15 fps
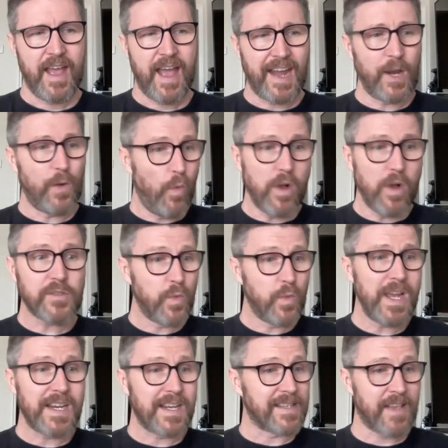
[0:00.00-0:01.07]
And it was
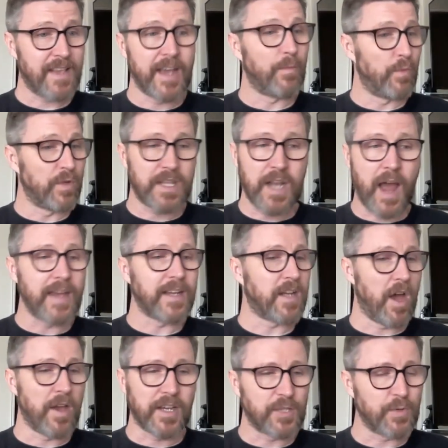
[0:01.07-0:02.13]
weird. It was like
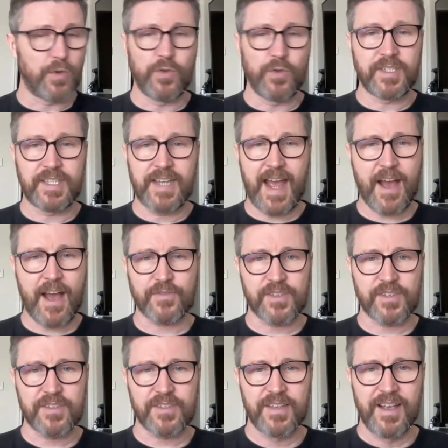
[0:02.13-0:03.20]
going into a haunted
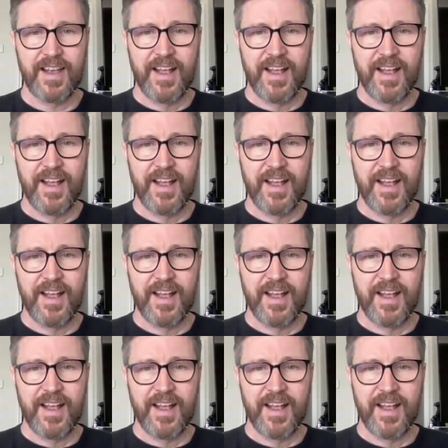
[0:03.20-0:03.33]
house.